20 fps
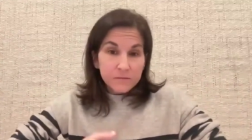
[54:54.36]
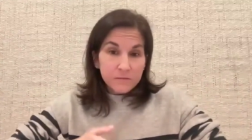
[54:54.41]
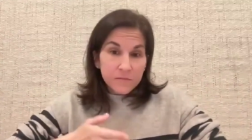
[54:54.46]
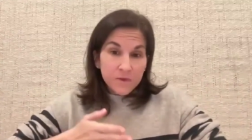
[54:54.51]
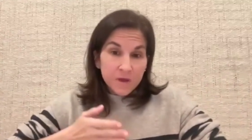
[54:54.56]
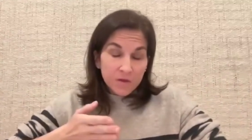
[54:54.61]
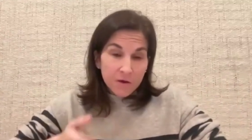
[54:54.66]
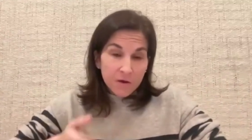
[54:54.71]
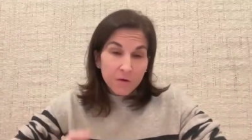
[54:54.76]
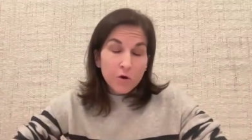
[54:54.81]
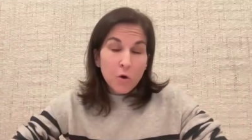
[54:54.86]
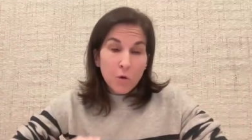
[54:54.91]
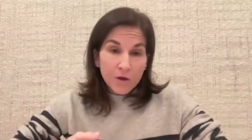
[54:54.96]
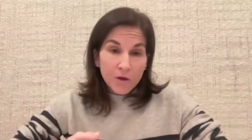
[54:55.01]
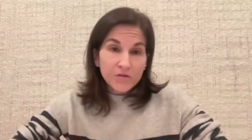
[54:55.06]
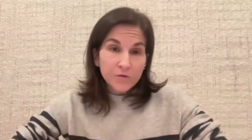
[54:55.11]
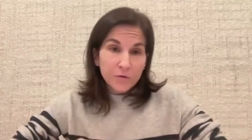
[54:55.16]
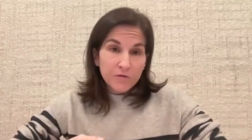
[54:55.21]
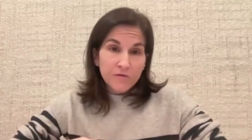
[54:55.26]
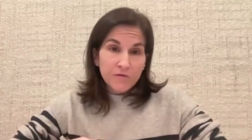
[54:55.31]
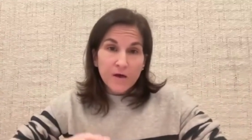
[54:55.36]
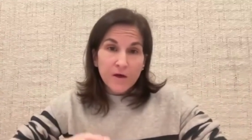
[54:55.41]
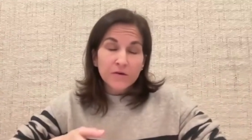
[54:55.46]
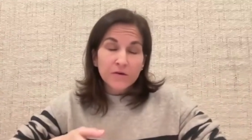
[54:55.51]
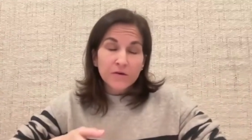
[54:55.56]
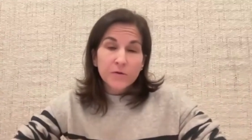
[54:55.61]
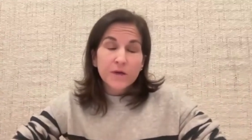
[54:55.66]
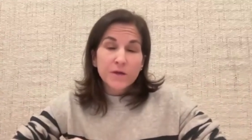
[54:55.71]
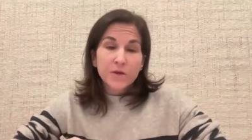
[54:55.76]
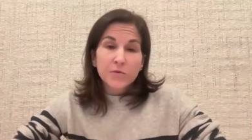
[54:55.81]
They're going to
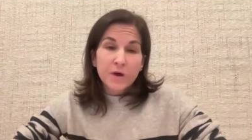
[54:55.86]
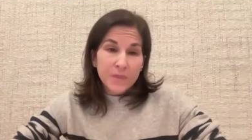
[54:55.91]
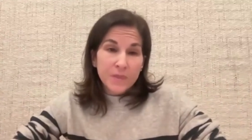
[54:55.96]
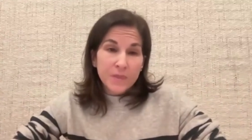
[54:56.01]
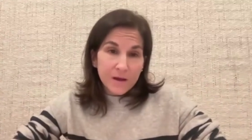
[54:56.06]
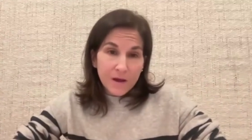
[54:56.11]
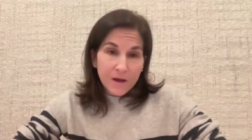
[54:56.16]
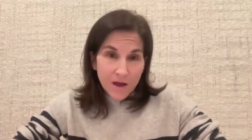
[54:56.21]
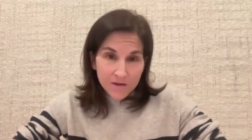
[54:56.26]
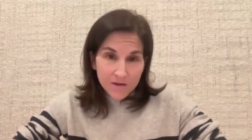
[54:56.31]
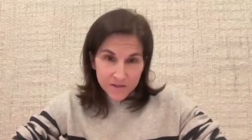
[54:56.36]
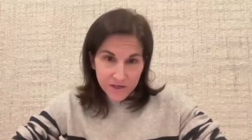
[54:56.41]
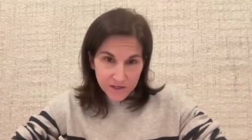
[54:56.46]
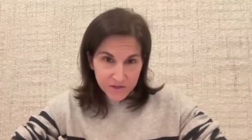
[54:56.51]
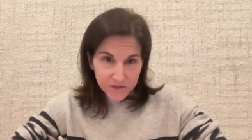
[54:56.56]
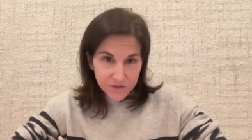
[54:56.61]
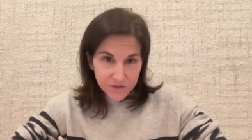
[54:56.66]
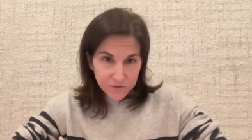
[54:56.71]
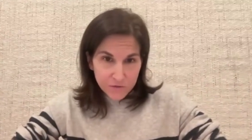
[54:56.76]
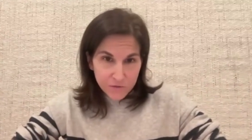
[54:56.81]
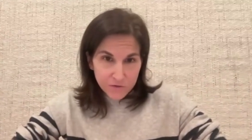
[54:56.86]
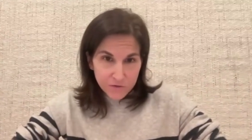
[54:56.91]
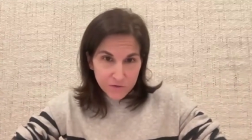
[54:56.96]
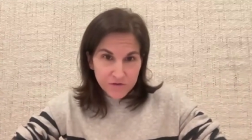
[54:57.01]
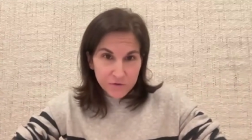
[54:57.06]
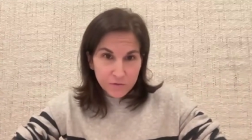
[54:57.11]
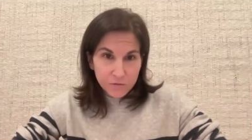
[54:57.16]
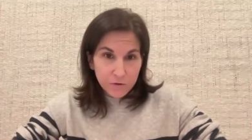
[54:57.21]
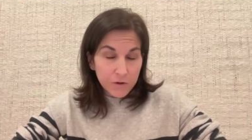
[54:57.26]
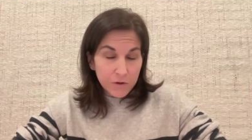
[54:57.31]
evaluate you in the context of your
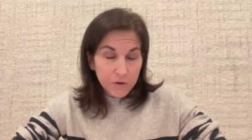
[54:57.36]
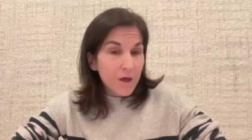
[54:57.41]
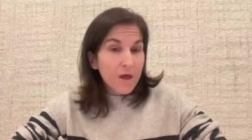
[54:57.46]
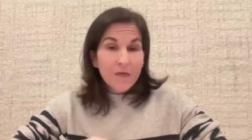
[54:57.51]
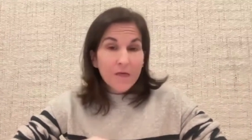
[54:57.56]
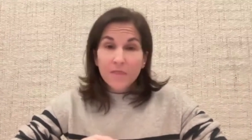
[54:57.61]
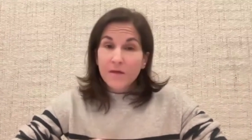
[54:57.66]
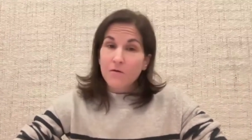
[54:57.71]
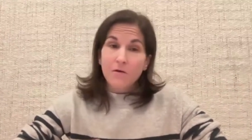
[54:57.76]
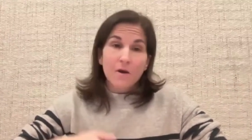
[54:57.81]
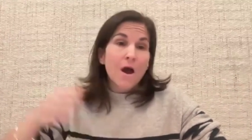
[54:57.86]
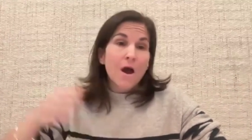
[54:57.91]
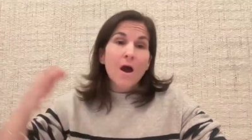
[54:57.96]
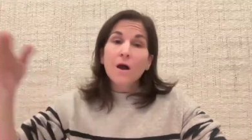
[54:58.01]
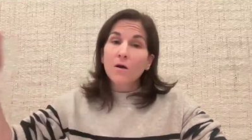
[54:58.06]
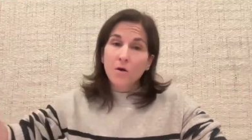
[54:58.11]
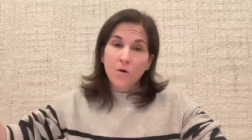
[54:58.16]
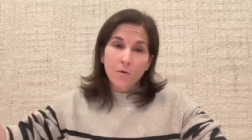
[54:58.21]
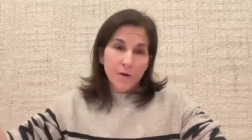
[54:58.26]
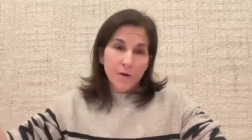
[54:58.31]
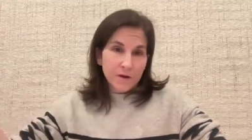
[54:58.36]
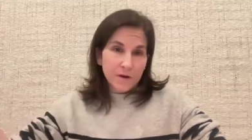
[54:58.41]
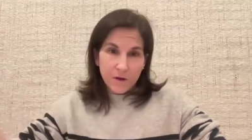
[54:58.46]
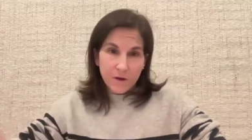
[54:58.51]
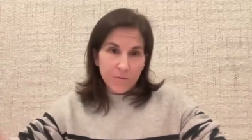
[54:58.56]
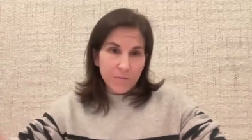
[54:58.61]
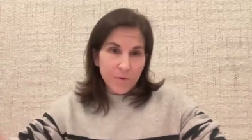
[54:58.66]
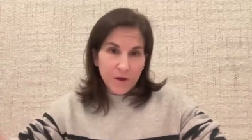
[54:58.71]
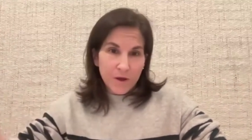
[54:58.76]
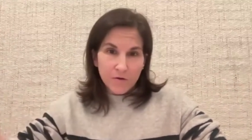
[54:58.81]
school. They're not going to
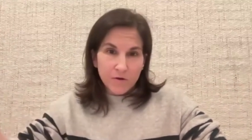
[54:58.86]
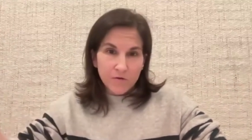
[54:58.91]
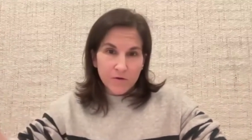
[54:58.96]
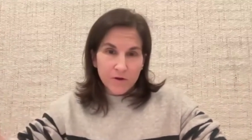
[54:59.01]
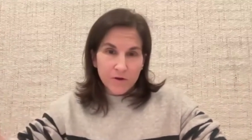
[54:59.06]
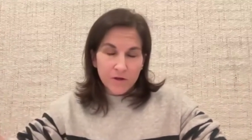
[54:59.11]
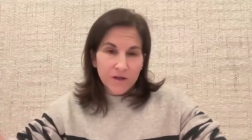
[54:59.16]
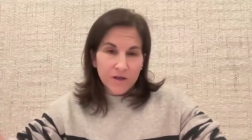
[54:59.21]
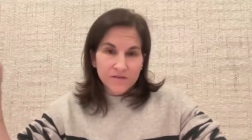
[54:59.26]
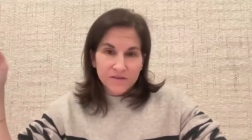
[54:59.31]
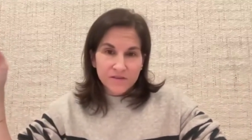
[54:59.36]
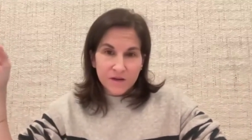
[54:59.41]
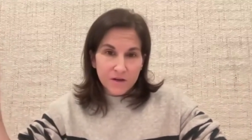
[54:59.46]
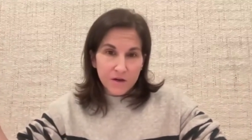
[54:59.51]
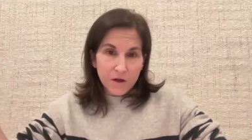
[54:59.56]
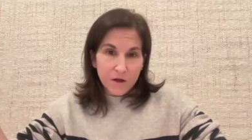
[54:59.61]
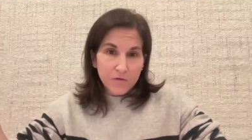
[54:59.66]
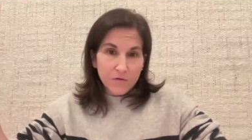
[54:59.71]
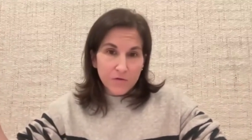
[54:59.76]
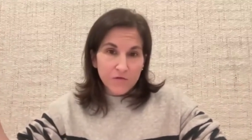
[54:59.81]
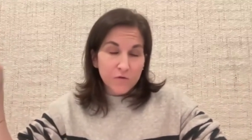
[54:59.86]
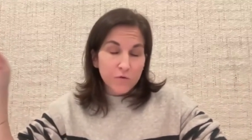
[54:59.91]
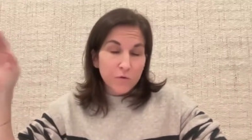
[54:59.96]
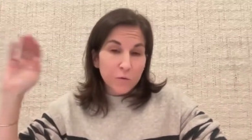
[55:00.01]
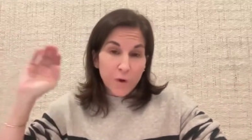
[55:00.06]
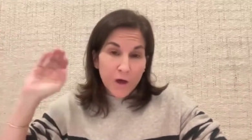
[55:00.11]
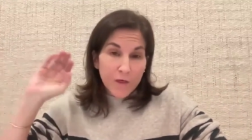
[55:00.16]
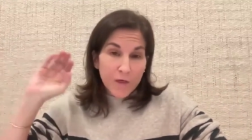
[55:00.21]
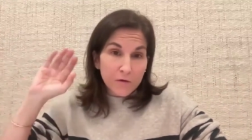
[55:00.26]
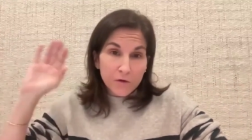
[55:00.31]
compare you to kids at another school,
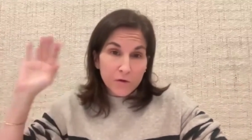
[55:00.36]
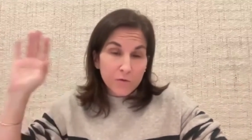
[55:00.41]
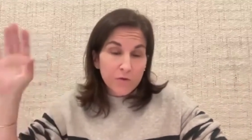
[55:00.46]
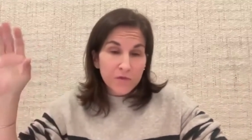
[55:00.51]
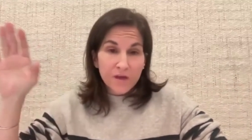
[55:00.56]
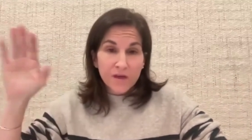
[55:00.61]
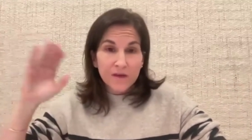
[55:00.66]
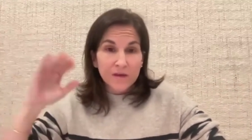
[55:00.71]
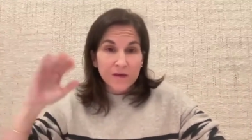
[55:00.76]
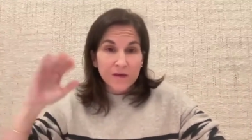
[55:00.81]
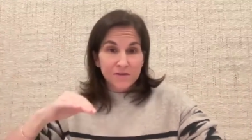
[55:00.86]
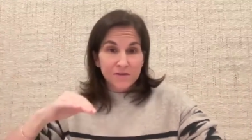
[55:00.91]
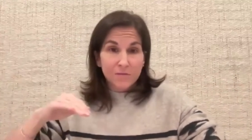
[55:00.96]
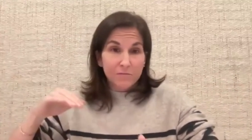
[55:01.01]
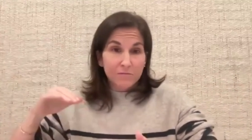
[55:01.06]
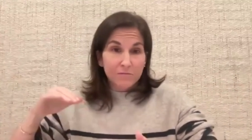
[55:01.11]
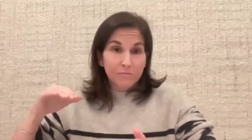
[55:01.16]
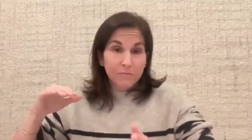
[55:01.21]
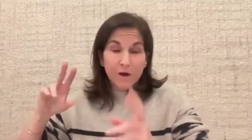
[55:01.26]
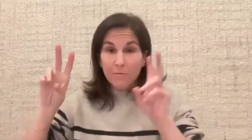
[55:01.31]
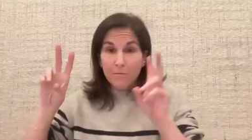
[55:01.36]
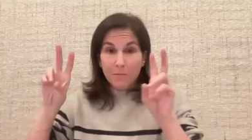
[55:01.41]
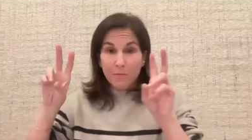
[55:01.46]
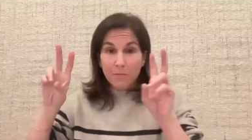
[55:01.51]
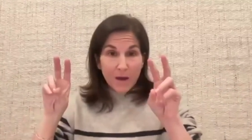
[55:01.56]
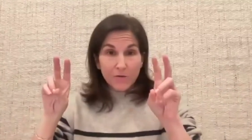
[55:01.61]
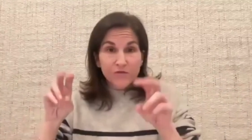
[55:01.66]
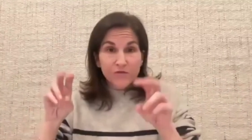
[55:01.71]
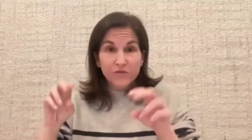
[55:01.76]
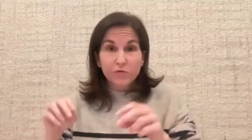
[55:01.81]
whether you think it's a better
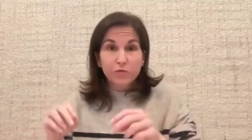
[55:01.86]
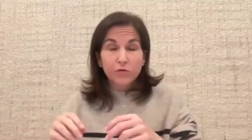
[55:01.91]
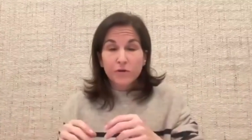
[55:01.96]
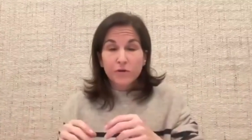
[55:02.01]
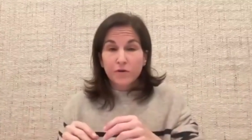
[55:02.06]
school than